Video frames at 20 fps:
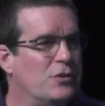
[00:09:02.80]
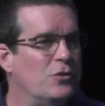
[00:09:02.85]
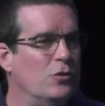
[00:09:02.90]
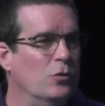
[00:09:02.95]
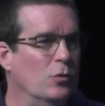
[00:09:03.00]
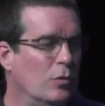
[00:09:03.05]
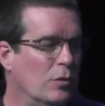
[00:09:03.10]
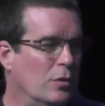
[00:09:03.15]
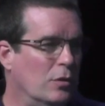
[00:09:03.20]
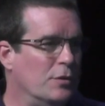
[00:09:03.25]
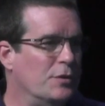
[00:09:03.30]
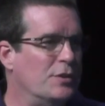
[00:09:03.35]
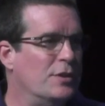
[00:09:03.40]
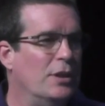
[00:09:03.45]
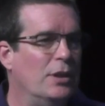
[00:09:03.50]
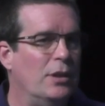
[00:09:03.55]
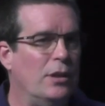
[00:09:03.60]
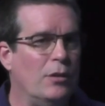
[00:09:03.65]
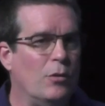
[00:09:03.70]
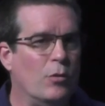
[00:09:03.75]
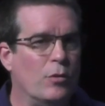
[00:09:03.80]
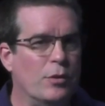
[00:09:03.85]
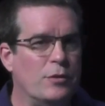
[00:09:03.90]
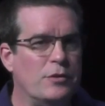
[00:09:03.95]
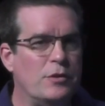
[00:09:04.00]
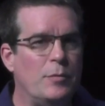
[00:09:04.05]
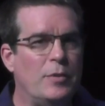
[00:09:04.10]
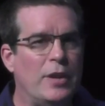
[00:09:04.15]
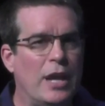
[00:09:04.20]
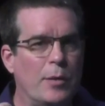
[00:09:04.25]
tools in order
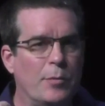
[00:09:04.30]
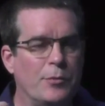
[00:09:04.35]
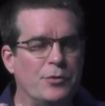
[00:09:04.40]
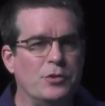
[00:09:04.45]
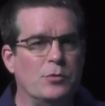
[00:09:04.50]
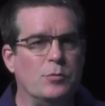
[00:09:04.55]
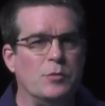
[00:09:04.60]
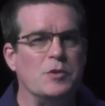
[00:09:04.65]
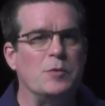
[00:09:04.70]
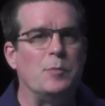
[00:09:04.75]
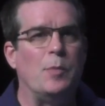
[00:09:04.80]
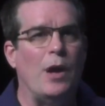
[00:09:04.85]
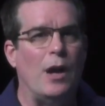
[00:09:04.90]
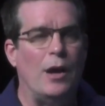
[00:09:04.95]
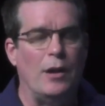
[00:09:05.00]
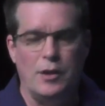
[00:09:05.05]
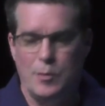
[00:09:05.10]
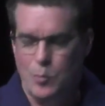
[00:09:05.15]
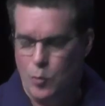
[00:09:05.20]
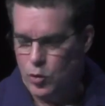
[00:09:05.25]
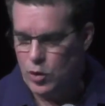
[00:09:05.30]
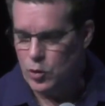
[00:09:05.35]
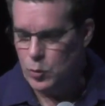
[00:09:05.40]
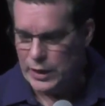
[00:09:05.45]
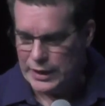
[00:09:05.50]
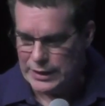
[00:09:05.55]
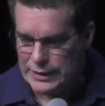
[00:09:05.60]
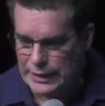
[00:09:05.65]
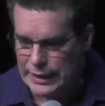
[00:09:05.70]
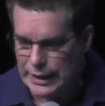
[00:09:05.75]
to be able to respond more
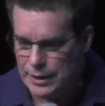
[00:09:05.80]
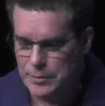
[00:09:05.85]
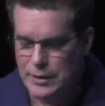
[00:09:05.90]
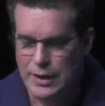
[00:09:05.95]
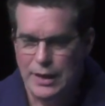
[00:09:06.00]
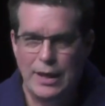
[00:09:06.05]
quickly.